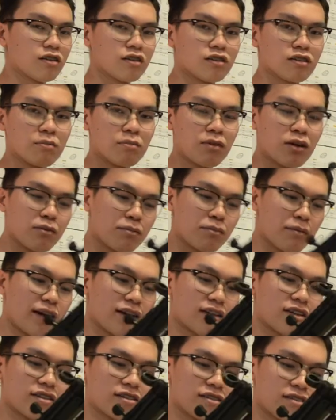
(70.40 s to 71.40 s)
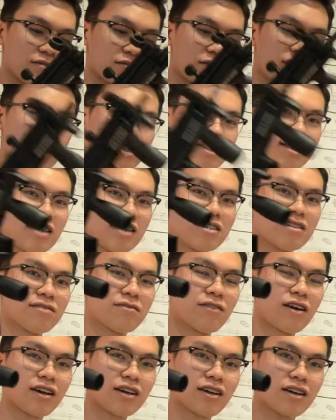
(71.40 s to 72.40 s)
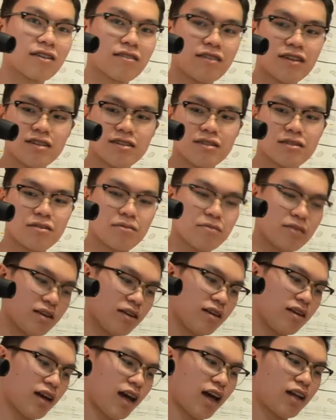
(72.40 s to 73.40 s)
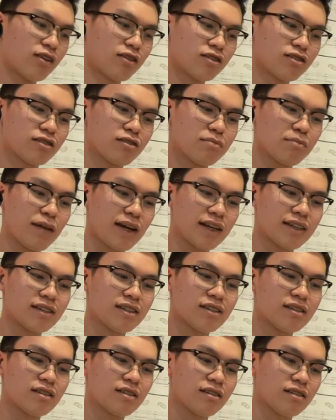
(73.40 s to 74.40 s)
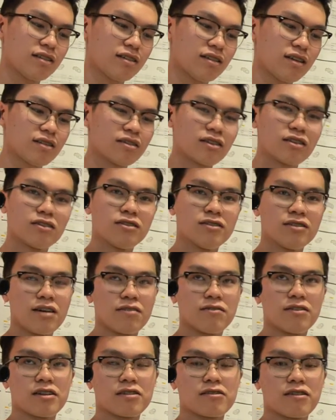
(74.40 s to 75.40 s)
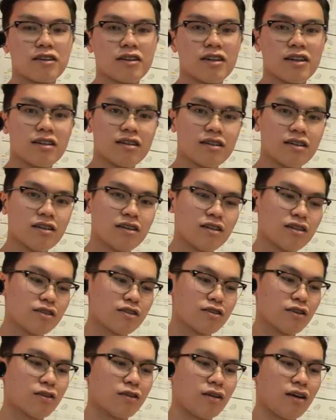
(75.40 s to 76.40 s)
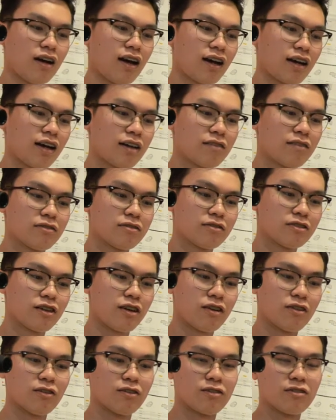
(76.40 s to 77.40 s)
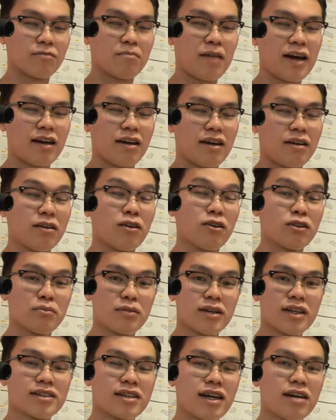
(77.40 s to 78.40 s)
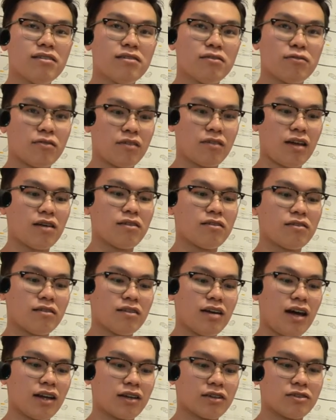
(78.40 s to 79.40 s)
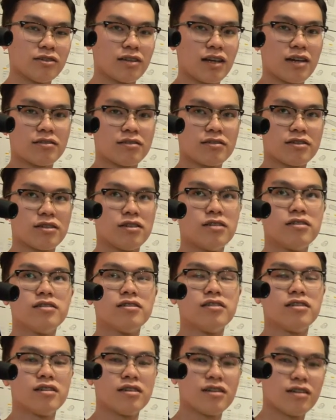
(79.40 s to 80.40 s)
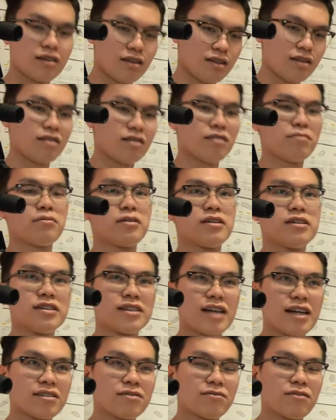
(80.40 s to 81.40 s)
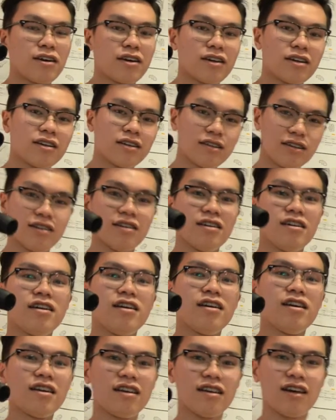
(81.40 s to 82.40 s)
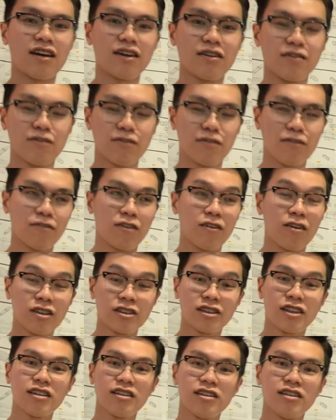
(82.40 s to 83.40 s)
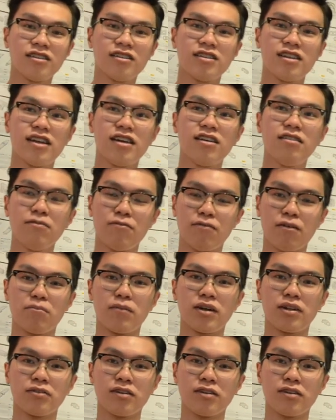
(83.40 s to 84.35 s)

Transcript: the blowback is really satisfying and crisp, and also the magazine doesn't cool down very quickly. So I kind of shot all the uh, all the bullets out without any cooldown, so pretty satisfying. Thank you all for watching. This is Ian from Bunny